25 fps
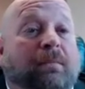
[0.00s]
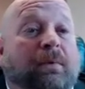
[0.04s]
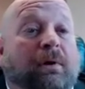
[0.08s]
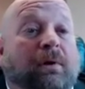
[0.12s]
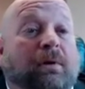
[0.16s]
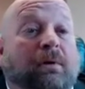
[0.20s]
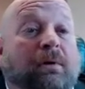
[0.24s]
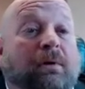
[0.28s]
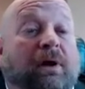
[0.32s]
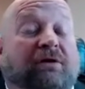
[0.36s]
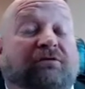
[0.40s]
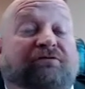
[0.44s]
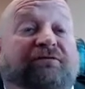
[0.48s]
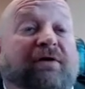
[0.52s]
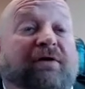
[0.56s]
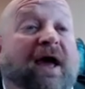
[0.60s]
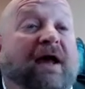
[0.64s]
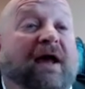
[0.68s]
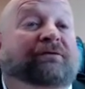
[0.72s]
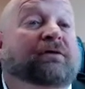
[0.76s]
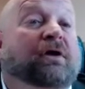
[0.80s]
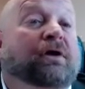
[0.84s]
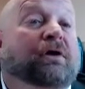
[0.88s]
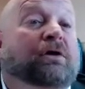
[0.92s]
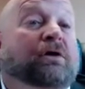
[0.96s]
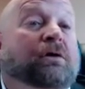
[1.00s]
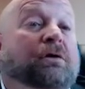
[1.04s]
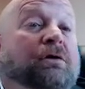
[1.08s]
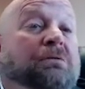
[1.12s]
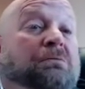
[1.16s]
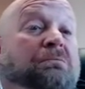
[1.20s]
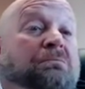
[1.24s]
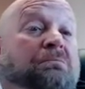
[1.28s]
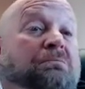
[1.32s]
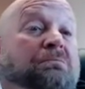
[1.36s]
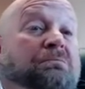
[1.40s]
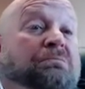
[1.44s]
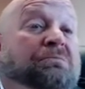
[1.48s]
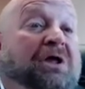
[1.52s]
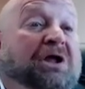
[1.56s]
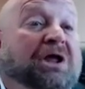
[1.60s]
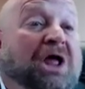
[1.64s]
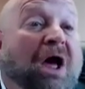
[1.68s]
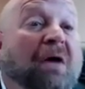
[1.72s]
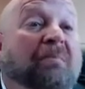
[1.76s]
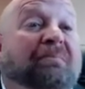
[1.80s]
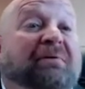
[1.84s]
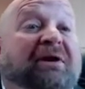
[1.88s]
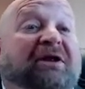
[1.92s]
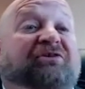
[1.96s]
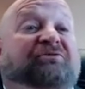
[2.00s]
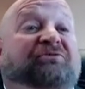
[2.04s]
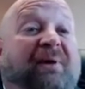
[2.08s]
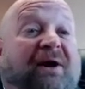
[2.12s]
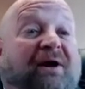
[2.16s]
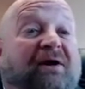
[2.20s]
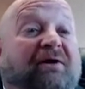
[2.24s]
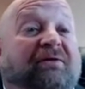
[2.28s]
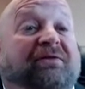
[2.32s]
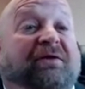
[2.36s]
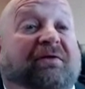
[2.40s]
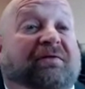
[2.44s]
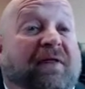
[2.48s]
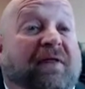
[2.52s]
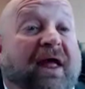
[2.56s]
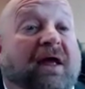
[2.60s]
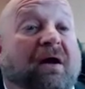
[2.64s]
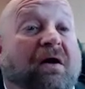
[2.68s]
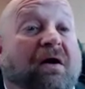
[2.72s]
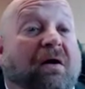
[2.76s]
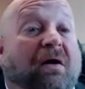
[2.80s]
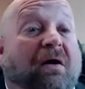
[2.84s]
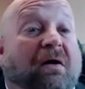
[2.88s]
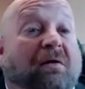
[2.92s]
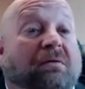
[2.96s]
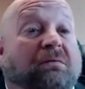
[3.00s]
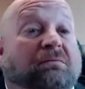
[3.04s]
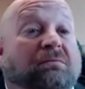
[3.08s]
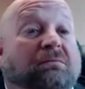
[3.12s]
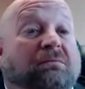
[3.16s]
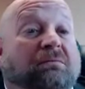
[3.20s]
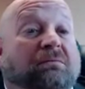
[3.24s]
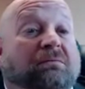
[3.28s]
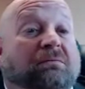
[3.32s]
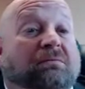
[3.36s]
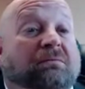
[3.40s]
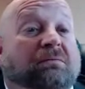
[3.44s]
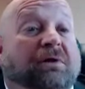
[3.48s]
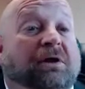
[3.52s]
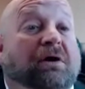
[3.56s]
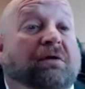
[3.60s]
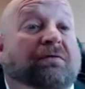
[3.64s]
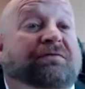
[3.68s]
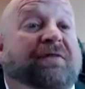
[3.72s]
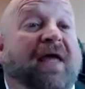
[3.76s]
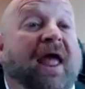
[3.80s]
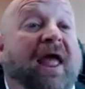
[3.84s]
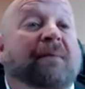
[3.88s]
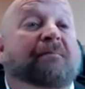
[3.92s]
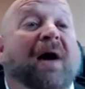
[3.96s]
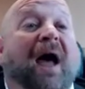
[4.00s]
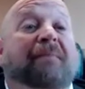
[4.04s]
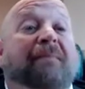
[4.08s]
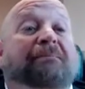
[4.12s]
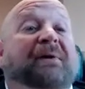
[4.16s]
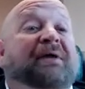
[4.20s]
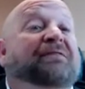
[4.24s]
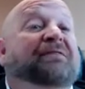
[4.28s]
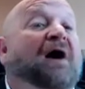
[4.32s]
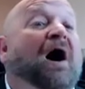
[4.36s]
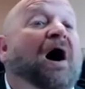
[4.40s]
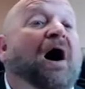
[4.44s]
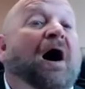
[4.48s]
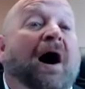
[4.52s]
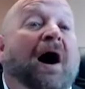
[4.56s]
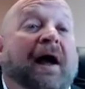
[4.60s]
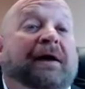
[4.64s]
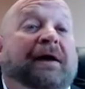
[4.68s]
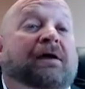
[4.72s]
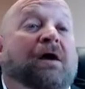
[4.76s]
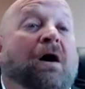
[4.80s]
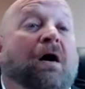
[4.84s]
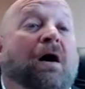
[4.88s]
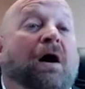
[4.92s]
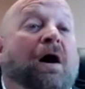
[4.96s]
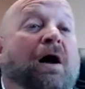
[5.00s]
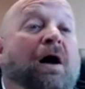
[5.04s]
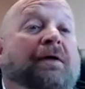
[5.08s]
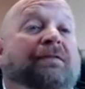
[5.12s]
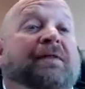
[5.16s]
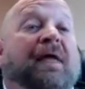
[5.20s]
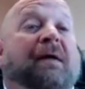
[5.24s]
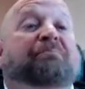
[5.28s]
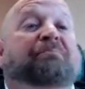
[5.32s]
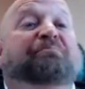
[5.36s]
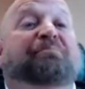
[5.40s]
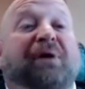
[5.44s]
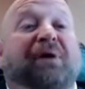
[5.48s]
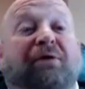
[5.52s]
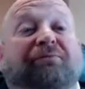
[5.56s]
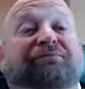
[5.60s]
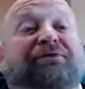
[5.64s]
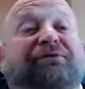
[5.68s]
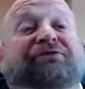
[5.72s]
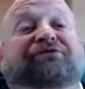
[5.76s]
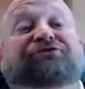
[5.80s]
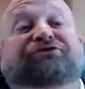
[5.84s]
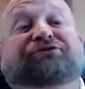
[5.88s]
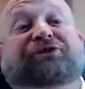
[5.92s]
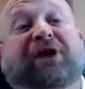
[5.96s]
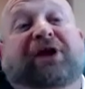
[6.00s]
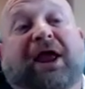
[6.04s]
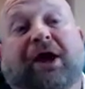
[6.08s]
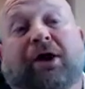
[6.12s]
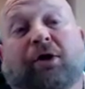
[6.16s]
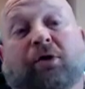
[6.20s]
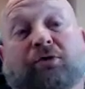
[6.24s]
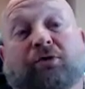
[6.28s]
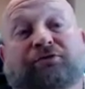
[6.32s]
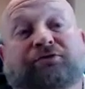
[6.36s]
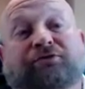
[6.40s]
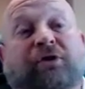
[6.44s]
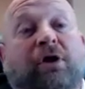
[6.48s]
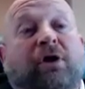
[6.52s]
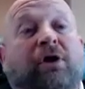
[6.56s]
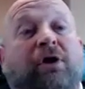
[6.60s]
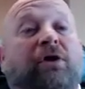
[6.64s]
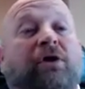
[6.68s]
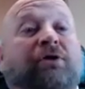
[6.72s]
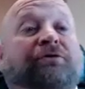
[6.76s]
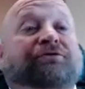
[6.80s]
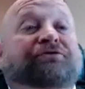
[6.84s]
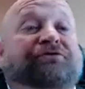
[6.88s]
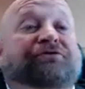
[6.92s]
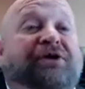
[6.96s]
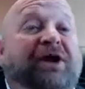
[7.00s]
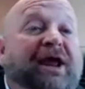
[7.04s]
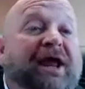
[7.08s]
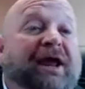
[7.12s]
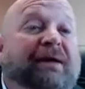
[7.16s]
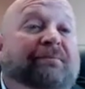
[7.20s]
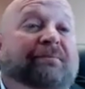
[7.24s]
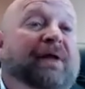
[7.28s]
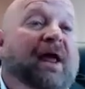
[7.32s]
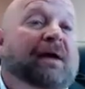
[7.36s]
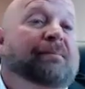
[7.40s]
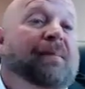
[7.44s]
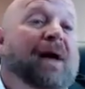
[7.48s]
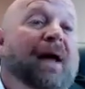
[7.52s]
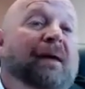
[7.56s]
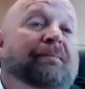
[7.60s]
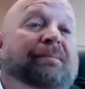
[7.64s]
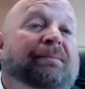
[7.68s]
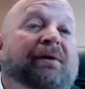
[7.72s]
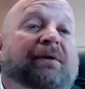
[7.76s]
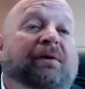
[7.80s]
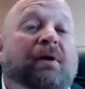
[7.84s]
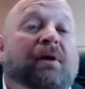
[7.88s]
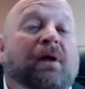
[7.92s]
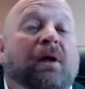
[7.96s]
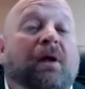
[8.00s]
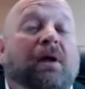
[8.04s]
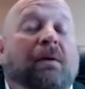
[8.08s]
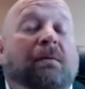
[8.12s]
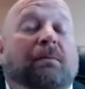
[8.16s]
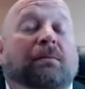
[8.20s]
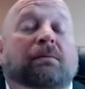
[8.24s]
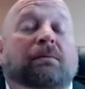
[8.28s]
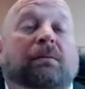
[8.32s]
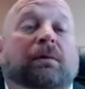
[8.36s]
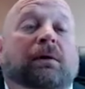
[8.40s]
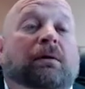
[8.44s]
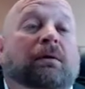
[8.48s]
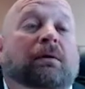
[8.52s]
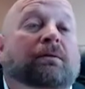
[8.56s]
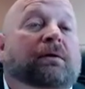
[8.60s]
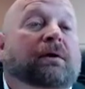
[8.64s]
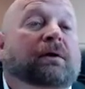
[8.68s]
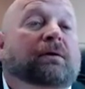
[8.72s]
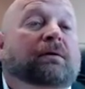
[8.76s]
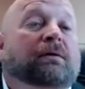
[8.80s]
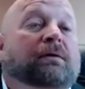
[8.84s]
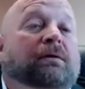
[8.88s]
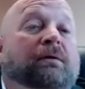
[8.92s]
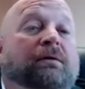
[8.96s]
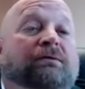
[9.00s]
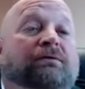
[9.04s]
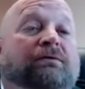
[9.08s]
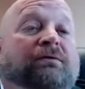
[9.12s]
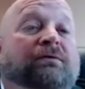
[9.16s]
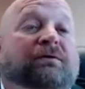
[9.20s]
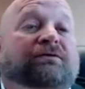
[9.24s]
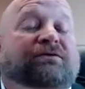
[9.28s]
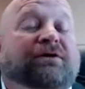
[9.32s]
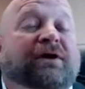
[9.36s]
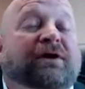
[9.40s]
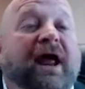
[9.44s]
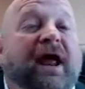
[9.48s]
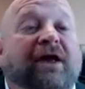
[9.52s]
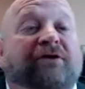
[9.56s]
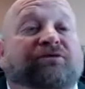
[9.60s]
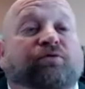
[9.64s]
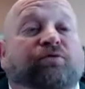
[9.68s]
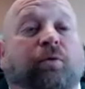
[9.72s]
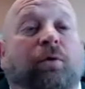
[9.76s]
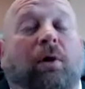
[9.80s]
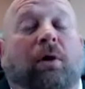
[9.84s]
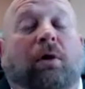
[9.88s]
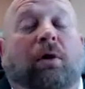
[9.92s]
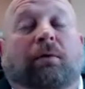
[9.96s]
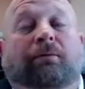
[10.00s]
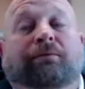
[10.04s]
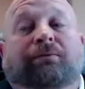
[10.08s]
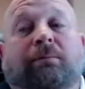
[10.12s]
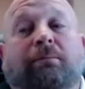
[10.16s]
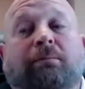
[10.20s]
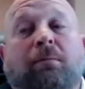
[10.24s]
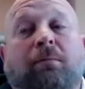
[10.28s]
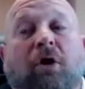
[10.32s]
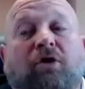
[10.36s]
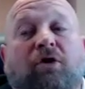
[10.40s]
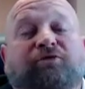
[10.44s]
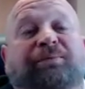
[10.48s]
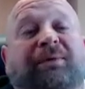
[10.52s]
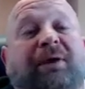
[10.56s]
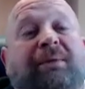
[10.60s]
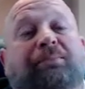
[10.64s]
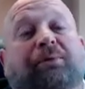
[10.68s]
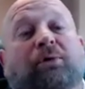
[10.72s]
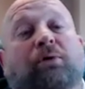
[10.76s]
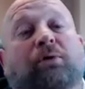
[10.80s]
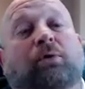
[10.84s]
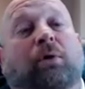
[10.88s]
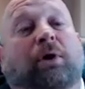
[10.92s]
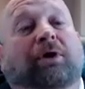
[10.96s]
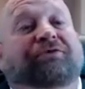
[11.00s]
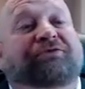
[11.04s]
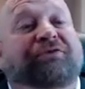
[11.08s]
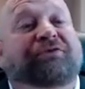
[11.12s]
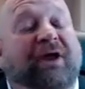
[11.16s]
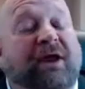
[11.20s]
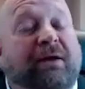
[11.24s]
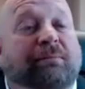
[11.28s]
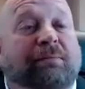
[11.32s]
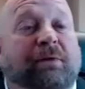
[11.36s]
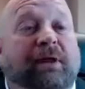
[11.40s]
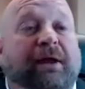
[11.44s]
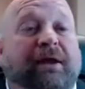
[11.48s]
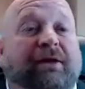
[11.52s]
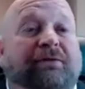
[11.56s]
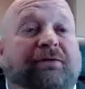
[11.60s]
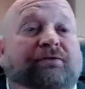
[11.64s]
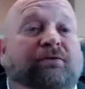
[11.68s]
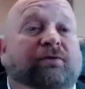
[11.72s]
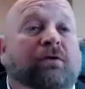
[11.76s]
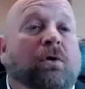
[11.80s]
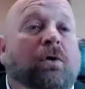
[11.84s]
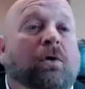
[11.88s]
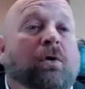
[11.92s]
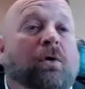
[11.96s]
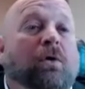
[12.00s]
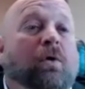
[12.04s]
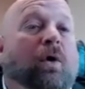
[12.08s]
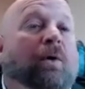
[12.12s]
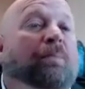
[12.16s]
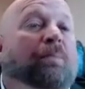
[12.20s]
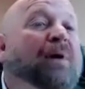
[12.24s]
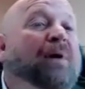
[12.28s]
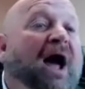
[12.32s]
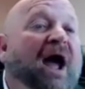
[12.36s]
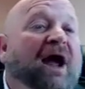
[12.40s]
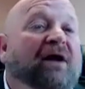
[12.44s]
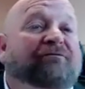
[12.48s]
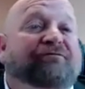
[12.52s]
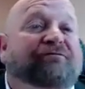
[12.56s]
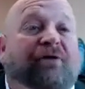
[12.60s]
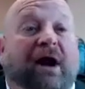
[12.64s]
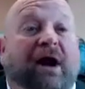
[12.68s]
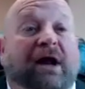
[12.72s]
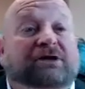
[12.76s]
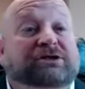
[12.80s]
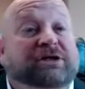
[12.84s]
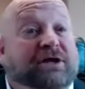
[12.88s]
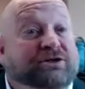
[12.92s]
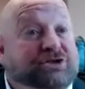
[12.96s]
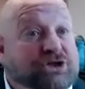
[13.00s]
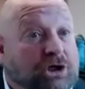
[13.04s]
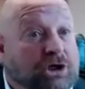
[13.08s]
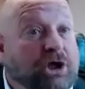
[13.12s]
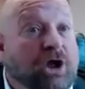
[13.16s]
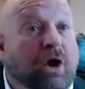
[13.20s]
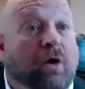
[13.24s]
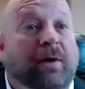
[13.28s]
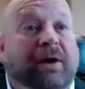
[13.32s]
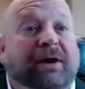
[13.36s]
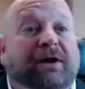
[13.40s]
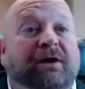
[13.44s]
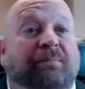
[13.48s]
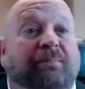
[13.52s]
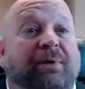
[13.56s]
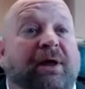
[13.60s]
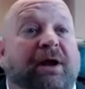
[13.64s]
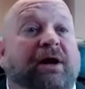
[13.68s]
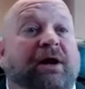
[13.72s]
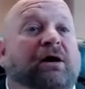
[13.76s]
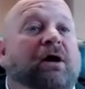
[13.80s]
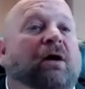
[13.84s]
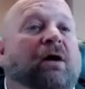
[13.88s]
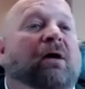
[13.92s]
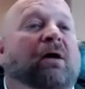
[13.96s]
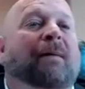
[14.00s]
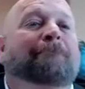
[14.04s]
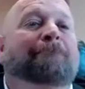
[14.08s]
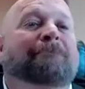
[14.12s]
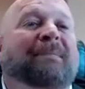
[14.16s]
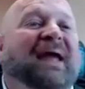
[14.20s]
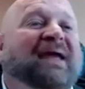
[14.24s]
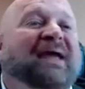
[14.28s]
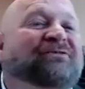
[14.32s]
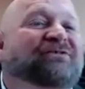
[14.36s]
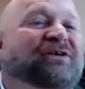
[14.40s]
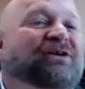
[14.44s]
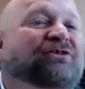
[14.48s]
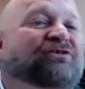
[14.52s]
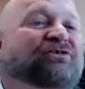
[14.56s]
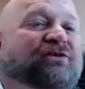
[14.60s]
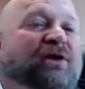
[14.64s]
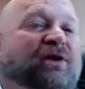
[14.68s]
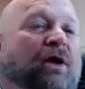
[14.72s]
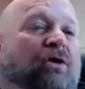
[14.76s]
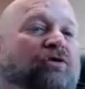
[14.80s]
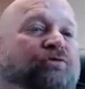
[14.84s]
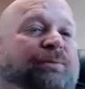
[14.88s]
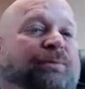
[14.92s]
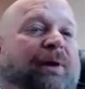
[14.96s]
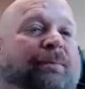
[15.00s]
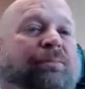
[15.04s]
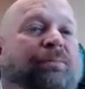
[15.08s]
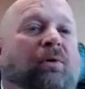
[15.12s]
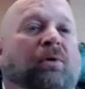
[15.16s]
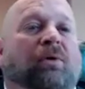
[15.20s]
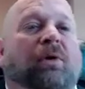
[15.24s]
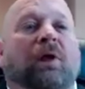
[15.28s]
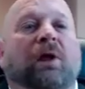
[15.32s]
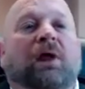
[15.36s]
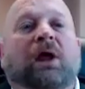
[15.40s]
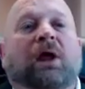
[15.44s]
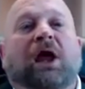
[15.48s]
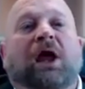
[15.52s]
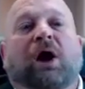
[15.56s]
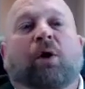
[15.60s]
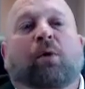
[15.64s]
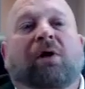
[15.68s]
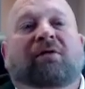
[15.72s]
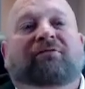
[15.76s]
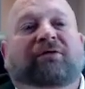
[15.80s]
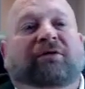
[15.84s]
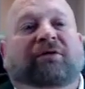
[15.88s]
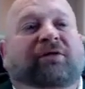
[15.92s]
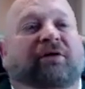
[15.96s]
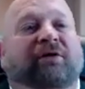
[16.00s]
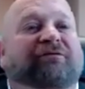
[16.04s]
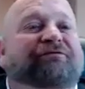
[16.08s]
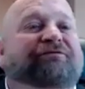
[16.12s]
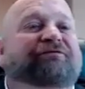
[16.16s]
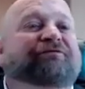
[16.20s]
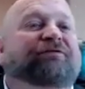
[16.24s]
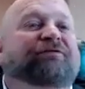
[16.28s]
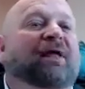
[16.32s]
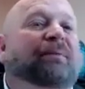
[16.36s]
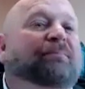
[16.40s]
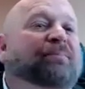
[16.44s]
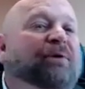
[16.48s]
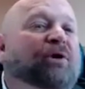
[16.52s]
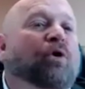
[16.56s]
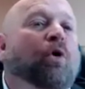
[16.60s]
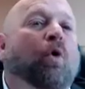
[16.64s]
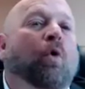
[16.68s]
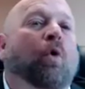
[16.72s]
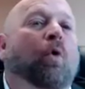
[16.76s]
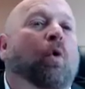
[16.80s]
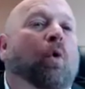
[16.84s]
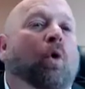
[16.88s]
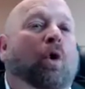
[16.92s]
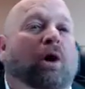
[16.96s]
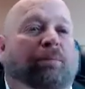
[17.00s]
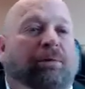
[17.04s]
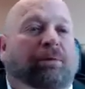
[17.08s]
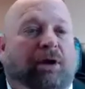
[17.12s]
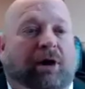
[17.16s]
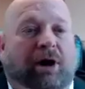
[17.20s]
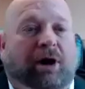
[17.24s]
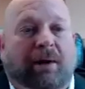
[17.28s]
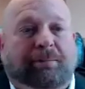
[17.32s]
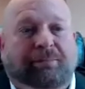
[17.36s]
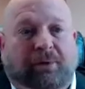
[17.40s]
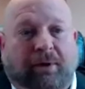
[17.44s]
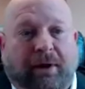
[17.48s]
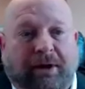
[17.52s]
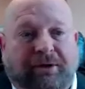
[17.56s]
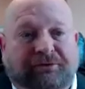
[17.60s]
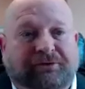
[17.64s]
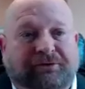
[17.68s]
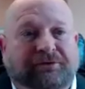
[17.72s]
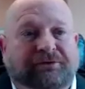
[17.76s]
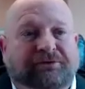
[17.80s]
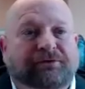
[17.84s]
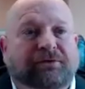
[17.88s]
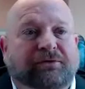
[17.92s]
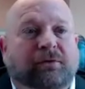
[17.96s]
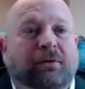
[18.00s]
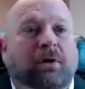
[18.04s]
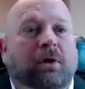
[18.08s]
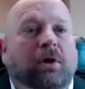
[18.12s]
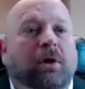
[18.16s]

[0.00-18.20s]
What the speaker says: In fact, the company's bigger than they are. They might be the icon that built the sales team. They might be, in today's world, most people who are team leads or buy a franchise or go independent are amazing salespeople. However, they're flipping horrible at operations.